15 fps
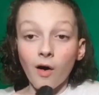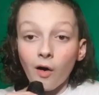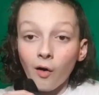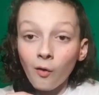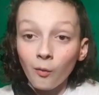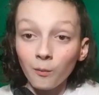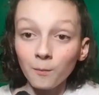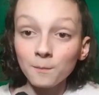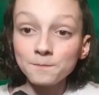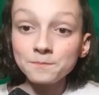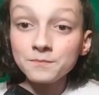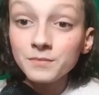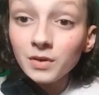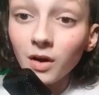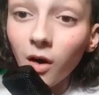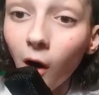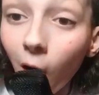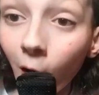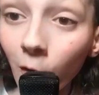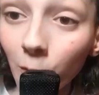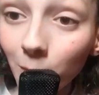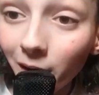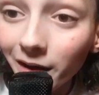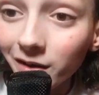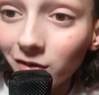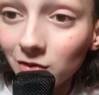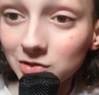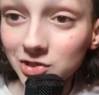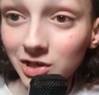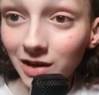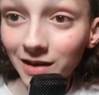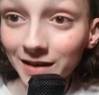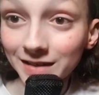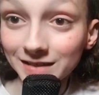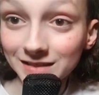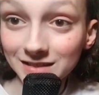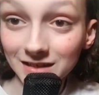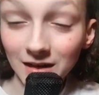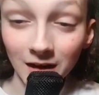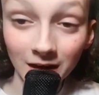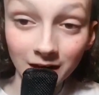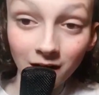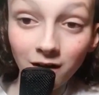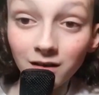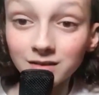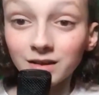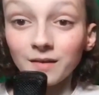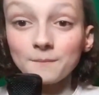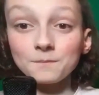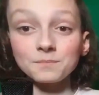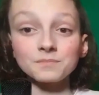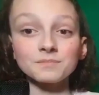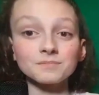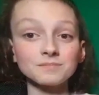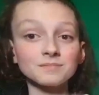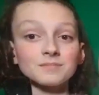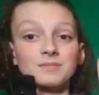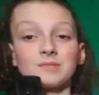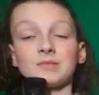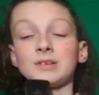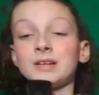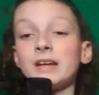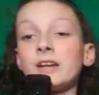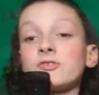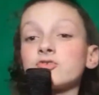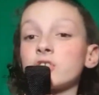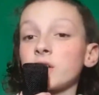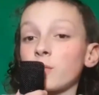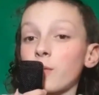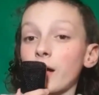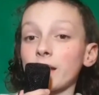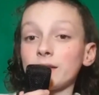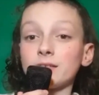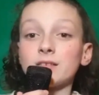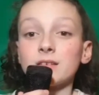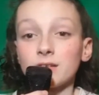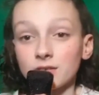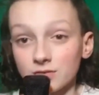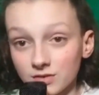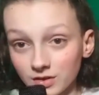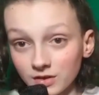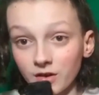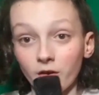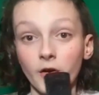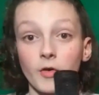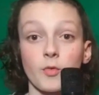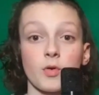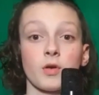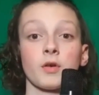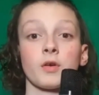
oh, oh my gosh, guys, I can't literally wait to go.